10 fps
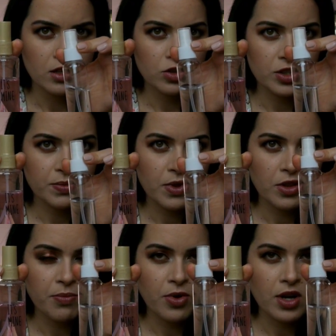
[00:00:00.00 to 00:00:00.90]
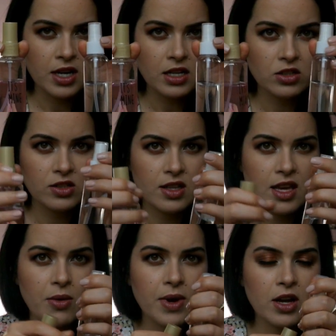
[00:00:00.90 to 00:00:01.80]
just with the product, so
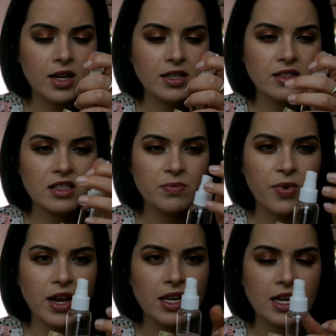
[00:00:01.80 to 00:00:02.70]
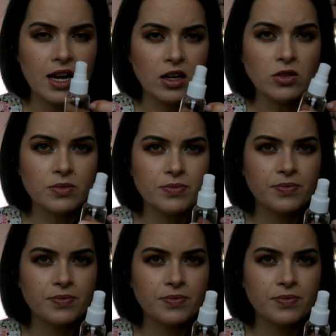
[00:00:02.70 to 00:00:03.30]
that way I can spray it out